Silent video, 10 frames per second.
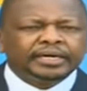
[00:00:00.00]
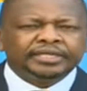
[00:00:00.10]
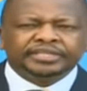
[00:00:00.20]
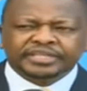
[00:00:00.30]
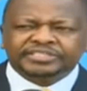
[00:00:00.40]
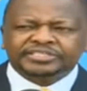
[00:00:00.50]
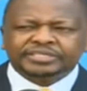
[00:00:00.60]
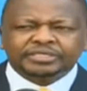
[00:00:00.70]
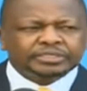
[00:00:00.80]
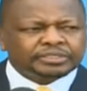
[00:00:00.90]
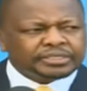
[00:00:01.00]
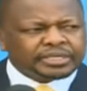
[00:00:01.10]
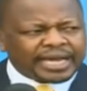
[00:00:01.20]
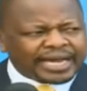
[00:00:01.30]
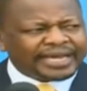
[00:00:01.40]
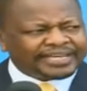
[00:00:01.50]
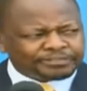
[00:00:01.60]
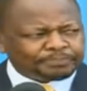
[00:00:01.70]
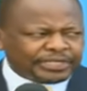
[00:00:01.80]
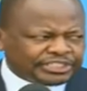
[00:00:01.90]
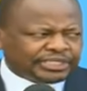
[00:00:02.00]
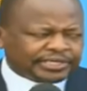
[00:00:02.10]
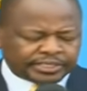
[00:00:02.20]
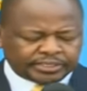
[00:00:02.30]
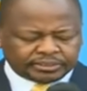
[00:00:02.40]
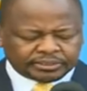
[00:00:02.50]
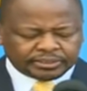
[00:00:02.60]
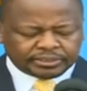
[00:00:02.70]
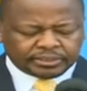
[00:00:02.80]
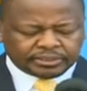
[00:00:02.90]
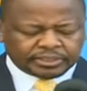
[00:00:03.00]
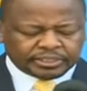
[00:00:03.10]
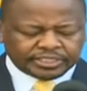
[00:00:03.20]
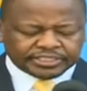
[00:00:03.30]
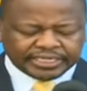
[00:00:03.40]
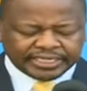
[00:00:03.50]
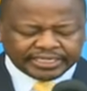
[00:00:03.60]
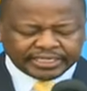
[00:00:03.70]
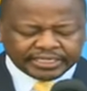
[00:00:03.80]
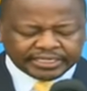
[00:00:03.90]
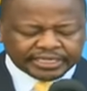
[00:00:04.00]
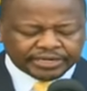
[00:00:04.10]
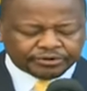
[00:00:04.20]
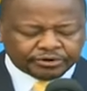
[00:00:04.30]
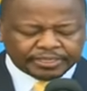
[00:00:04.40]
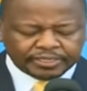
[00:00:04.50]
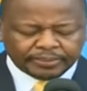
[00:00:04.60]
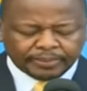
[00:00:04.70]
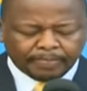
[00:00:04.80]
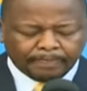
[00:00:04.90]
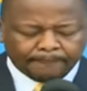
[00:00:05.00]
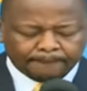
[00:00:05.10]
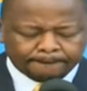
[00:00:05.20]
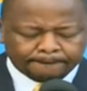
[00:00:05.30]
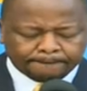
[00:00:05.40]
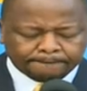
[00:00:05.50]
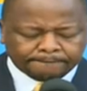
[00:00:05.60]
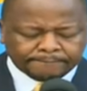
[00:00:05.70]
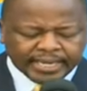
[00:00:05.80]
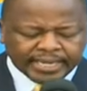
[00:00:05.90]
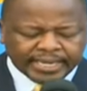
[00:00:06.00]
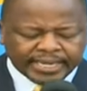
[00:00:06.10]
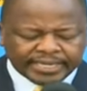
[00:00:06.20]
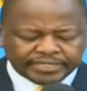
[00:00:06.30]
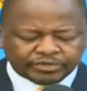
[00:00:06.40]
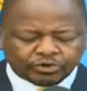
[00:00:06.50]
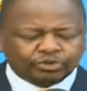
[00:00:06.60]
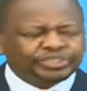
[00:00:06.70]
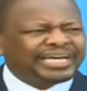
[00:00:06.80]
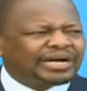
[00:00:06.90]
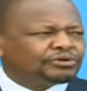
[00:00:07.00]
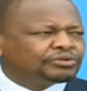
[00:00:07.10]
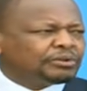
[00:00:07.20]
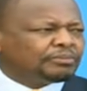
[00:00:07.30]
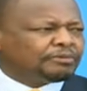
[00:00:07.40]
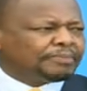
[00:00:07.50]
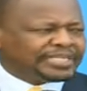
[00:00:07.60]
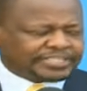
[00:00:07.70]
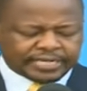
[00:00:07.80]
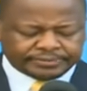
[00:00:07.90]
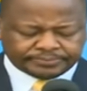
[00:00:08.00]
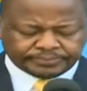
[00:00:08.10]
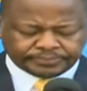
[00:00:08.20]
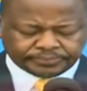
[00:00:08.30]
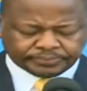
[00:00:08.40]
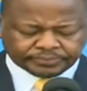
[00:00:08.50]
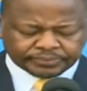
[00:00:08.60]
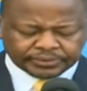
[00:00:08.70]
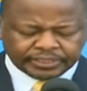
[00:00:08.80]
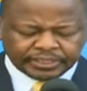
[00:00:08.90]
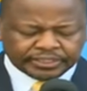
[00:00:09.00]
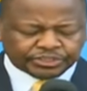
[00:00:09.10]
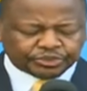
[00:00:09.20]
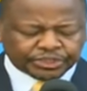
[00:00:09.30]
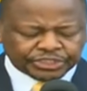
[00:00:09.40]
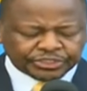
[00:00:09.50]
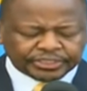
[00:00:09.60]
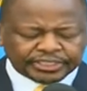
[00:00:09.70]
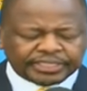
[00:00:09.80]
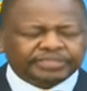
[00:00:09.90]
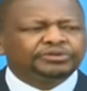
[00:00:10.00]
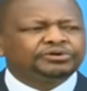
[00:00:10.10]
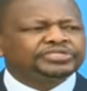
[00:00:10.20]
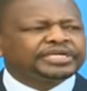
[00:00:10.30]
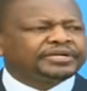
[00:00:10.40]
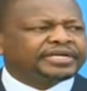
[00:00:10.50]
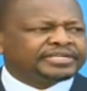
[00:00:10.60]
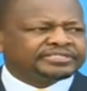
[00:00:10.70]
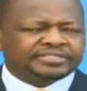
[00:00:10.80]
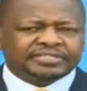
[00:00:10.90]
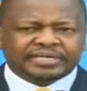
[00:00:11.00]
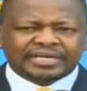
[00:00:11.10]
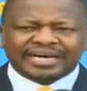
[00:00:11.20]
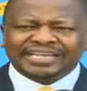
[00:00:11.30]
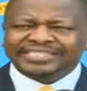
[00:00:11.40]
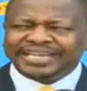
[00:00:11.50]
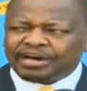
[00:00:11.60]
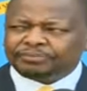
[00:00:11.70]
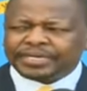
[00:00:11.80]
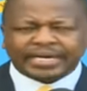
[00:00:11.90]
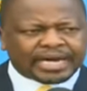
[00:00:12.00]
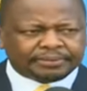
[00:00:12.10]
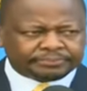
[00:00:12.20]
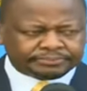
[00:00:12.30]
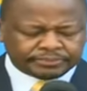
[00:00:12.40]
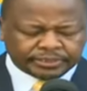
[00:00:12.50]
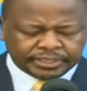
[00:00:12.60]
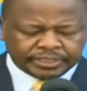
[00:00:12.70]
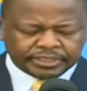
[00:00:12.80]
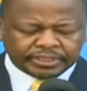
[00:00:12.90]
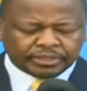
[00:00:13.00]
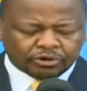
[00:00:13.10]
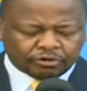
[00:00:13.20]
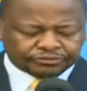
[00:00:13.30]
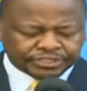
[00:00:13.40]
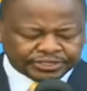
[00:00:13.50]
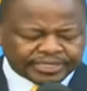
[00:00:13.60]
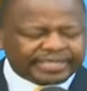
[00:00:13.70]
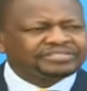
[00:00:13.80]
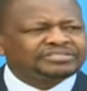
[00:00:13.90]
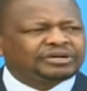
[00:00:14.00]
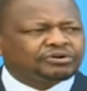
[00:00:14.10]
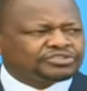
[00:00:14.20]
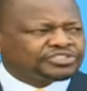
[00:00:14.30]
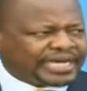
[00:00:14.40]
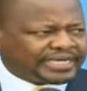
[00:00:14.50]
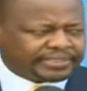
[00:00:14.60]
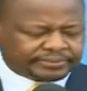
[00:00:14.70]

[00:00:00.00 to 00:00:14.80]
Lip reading: These are especially Eastleigh in Nairobi and Old Town, Mombasa. The situation in those areas has now become of serious concern.